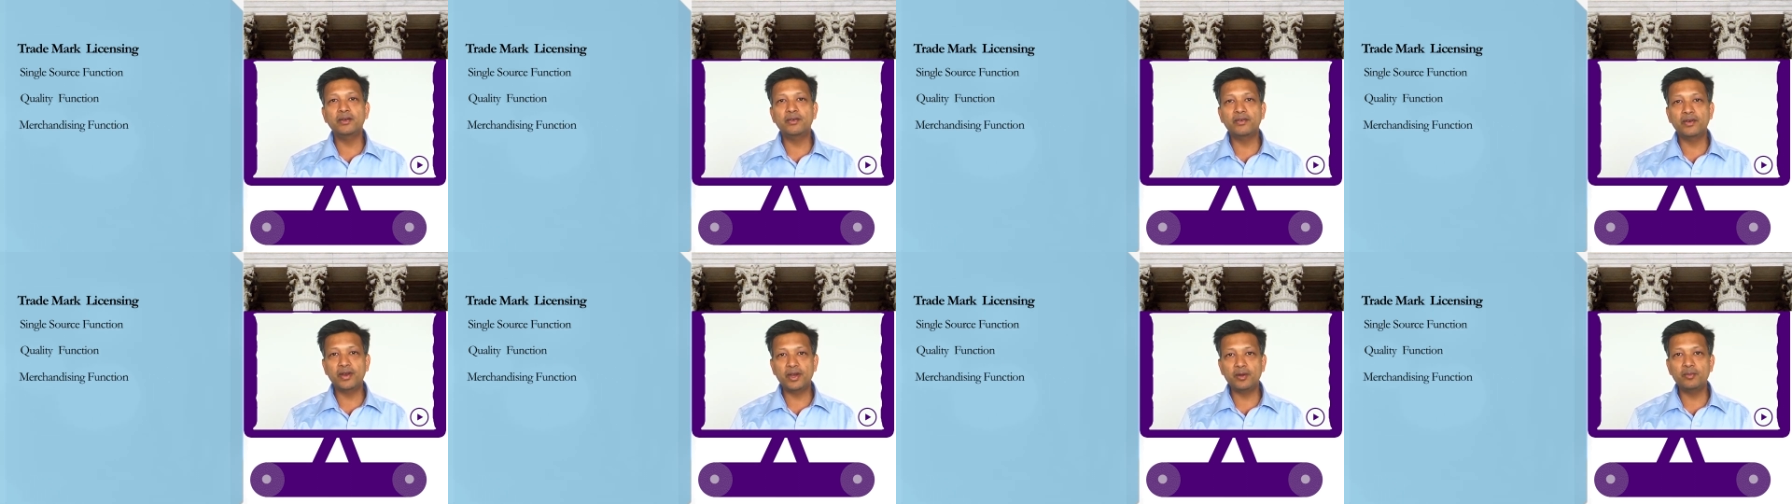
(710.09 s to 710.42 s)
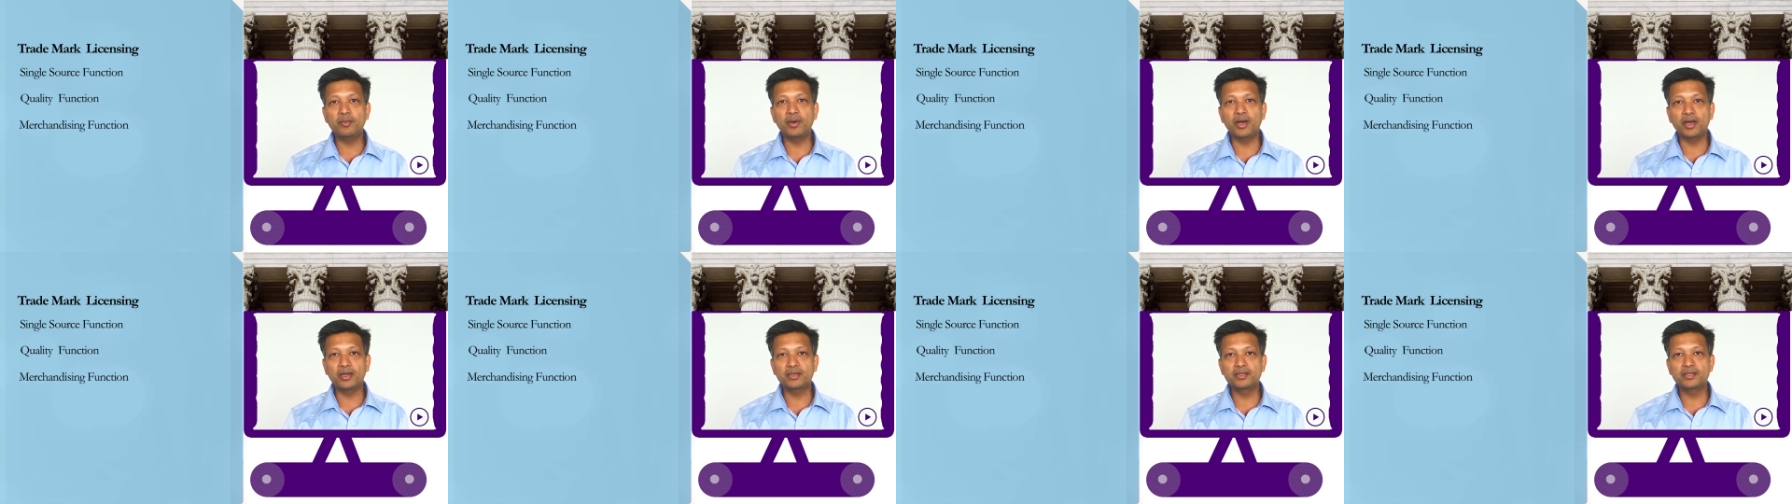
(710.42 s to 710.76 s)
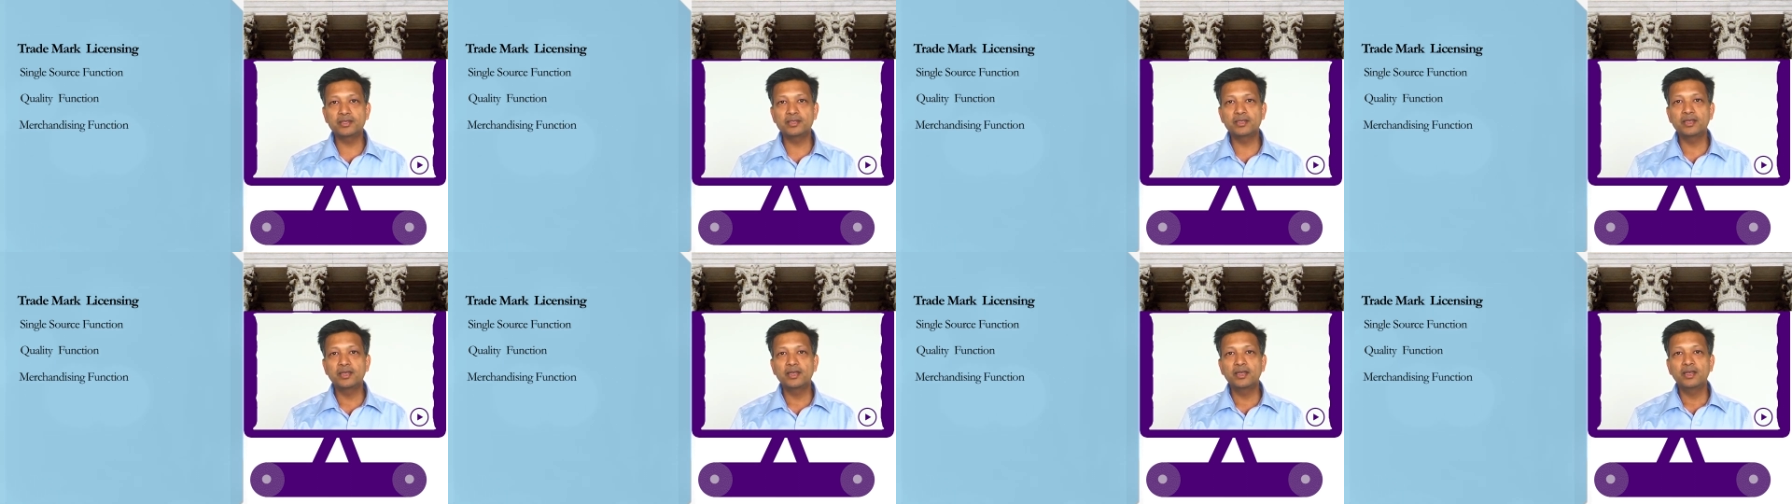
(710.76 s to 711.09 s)

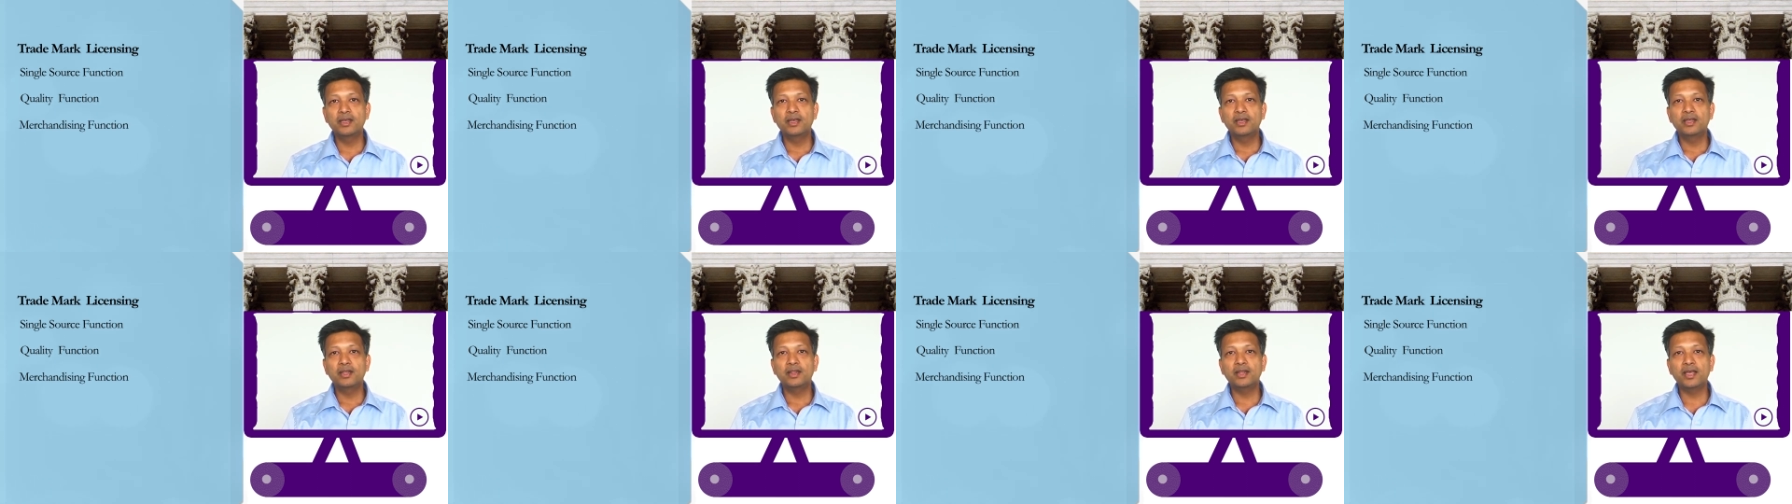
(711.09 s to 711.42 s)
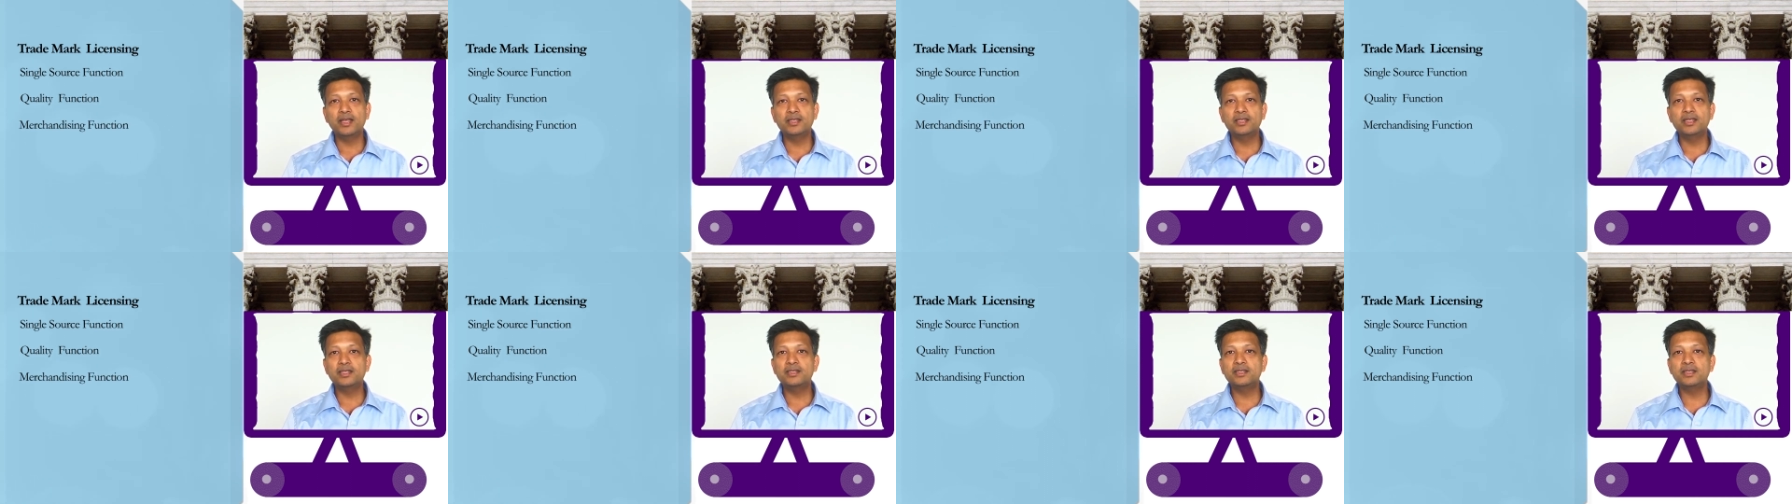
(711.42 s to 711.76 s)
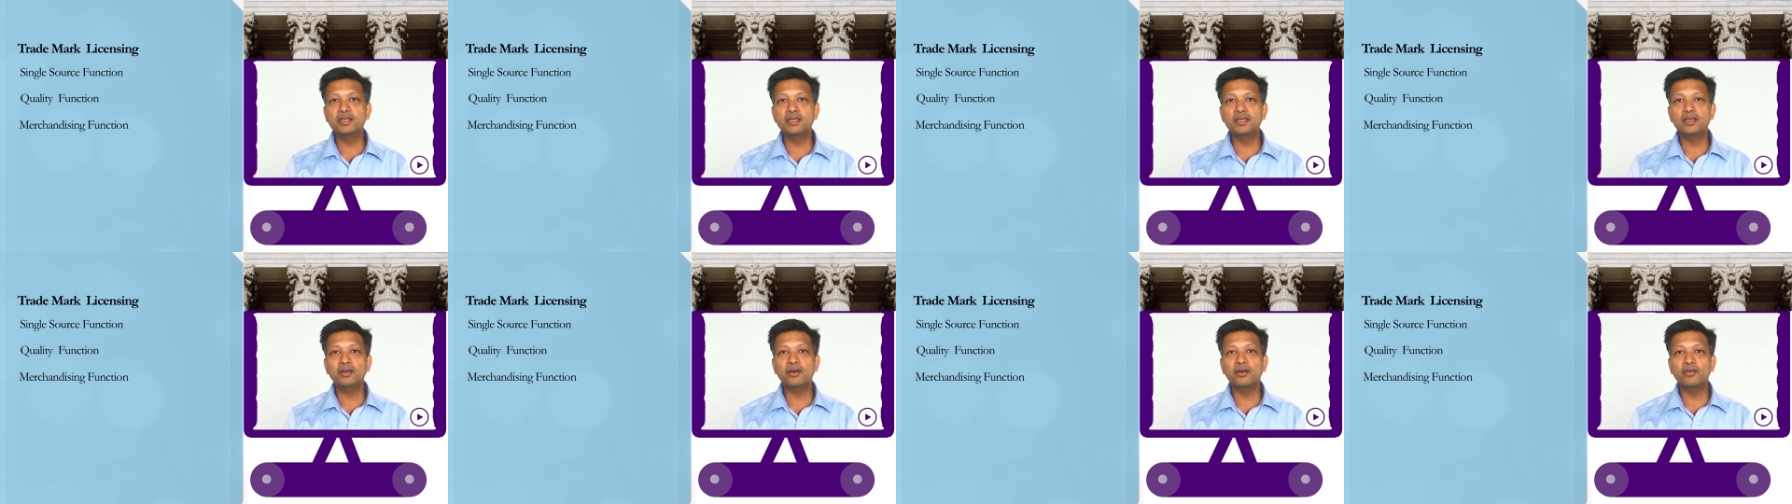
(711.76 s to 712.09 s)
trademarks,
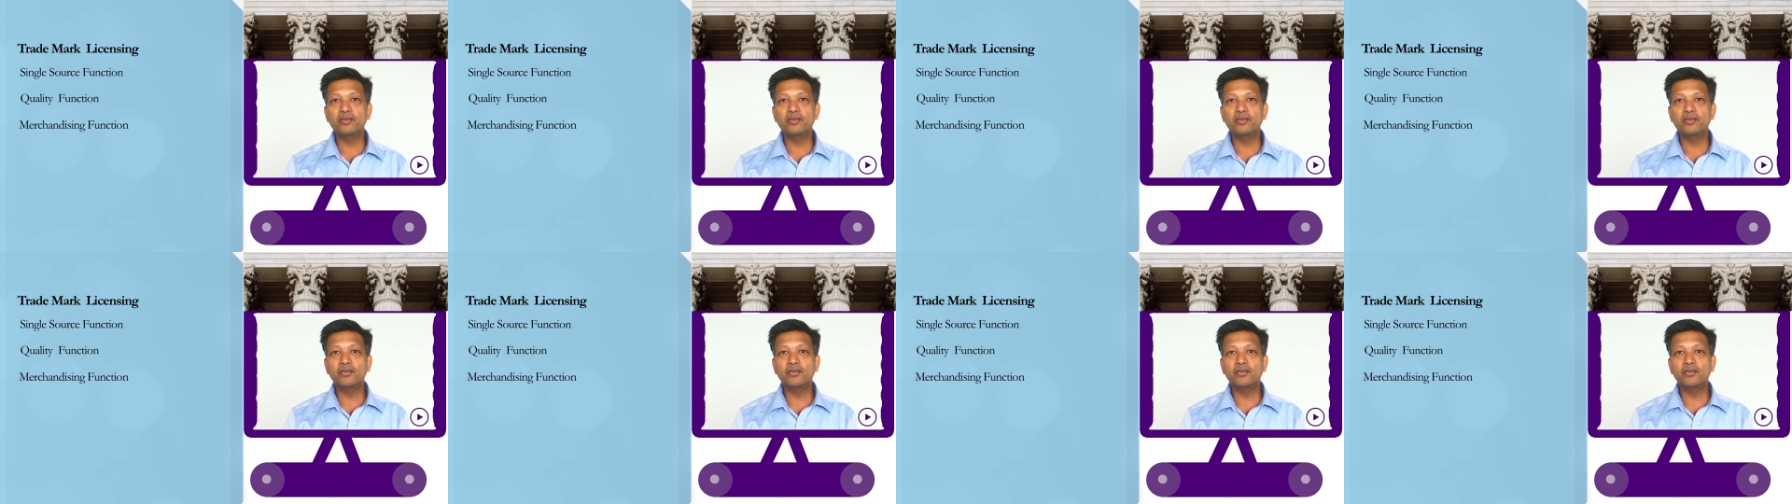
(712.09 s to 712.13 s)
licensing